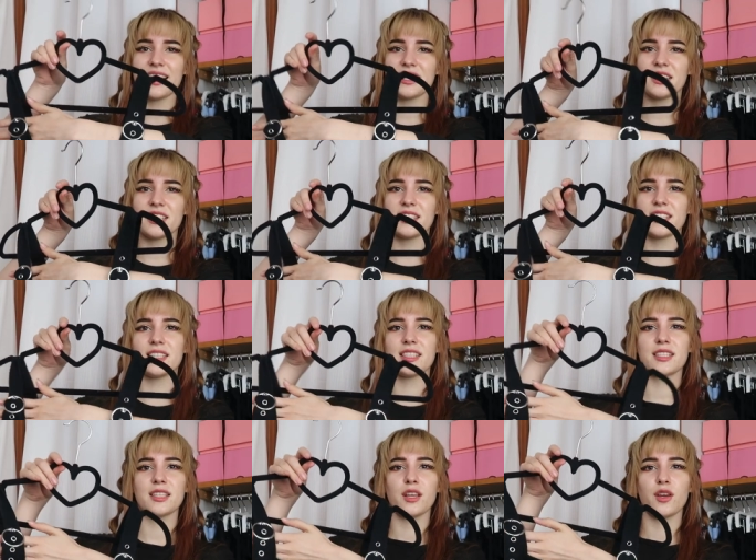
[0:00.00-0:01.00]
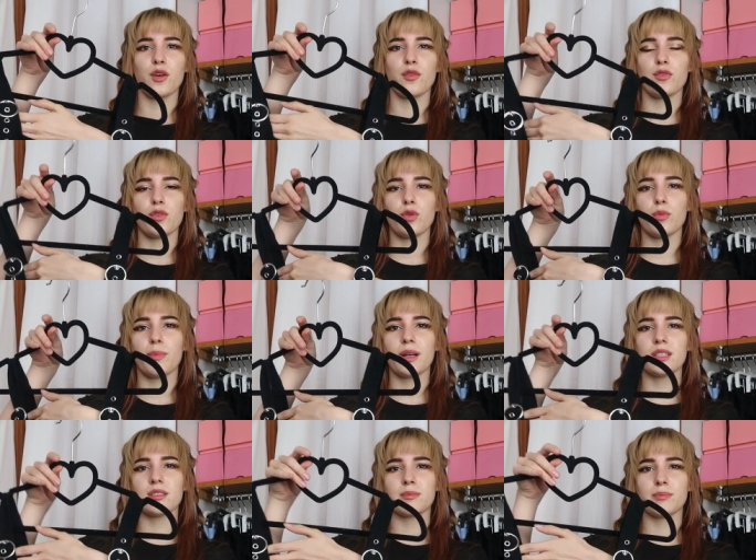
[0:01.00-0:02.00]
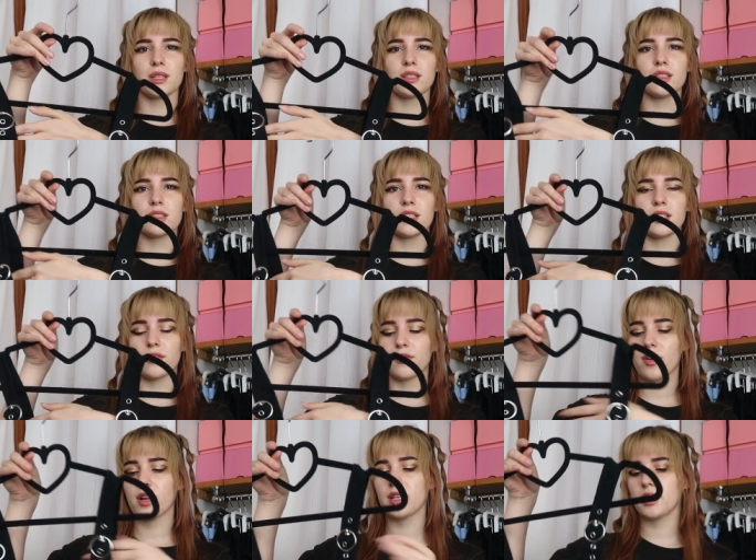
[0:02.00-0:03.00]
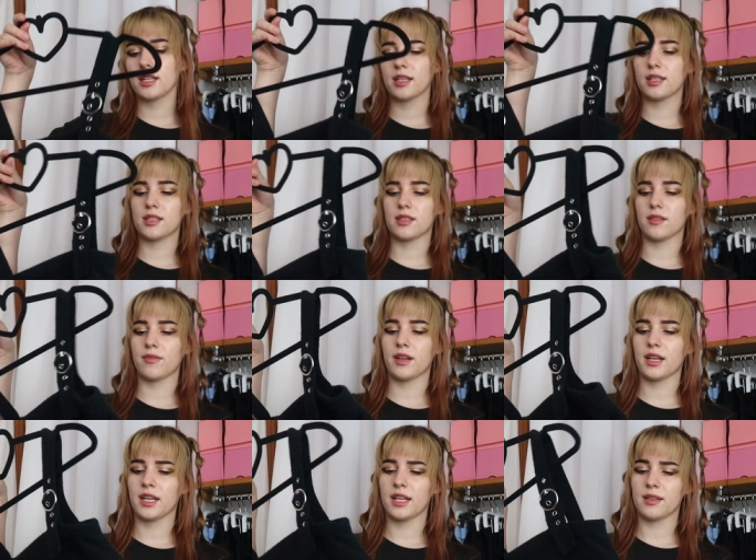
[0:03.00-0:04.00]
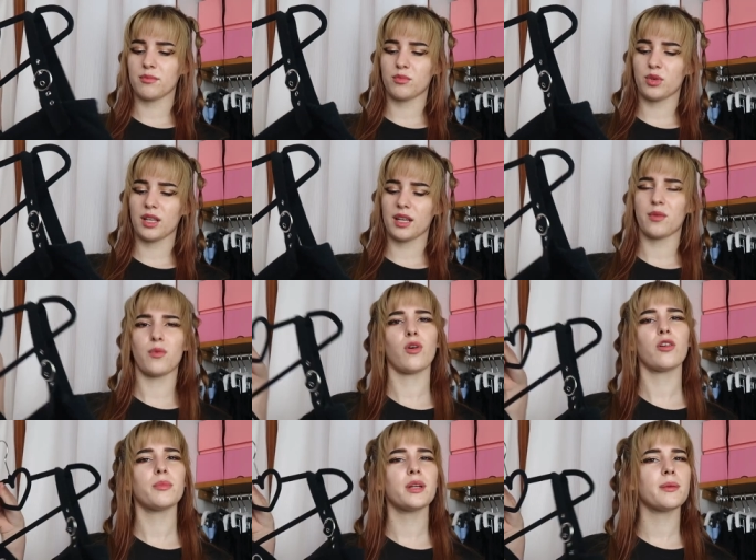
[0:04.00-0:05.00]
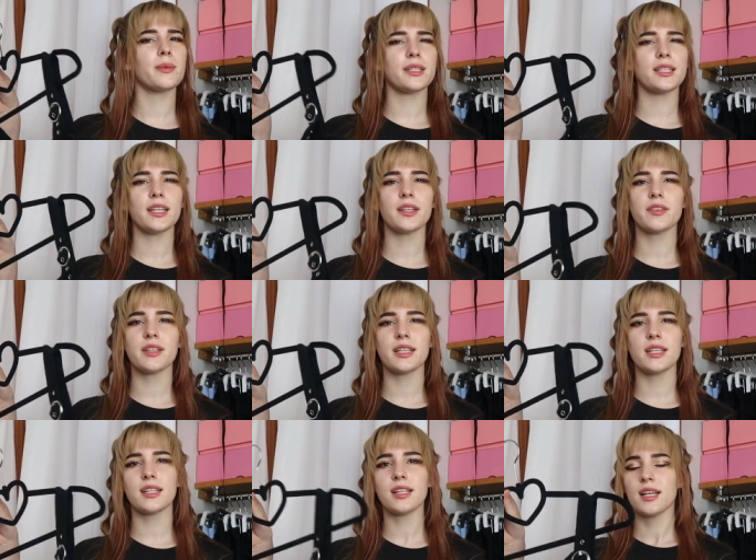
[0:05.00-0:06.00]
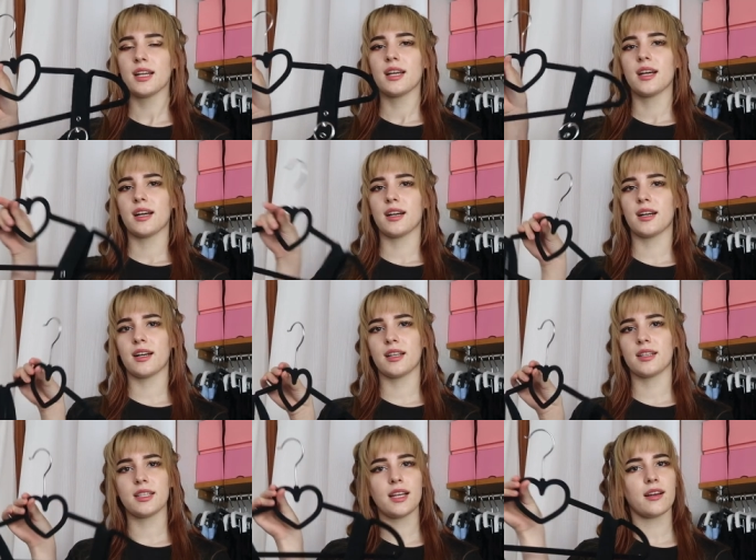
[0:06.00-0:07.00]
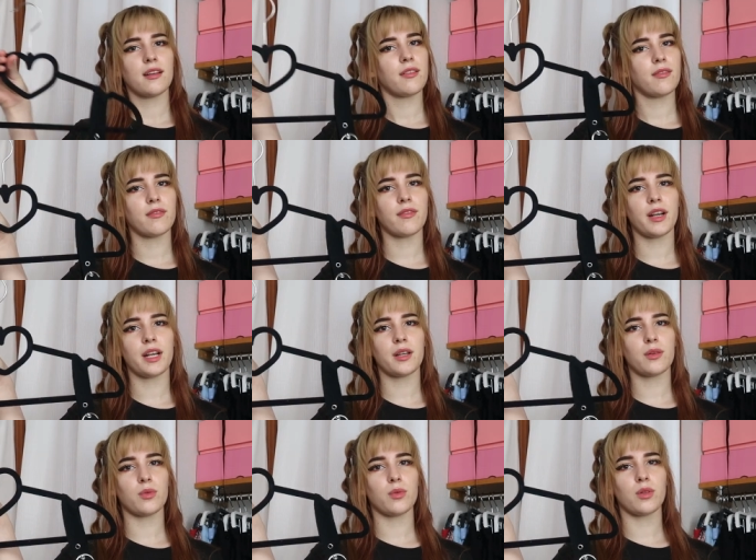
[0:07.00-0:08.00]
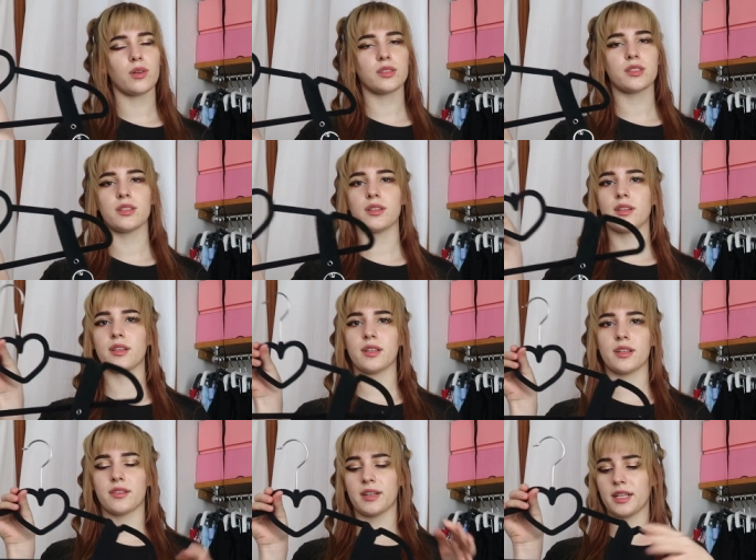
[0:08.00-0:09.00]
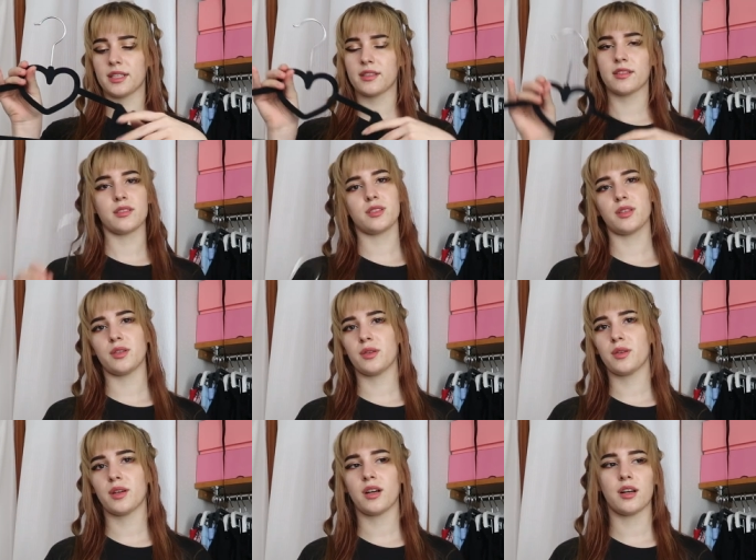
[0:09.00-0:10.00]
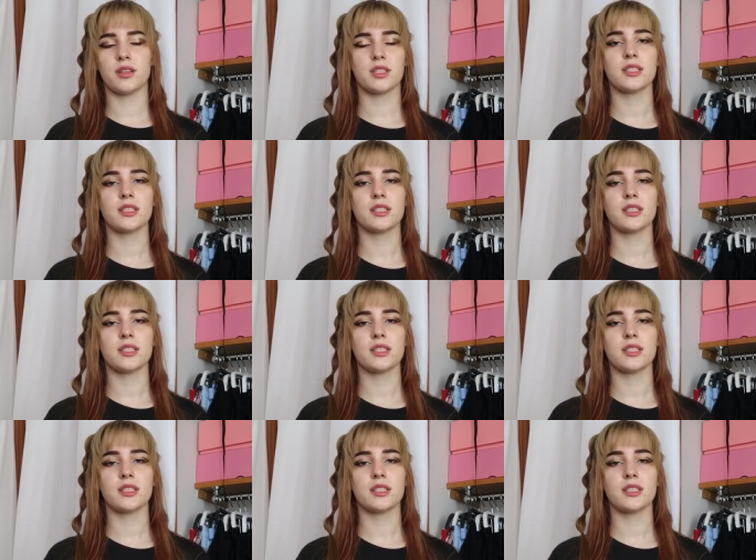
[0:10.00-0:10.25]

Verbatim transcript: it has just these few buckles in the front. It's a very more like warmer material and yeah, very cool, also great uh,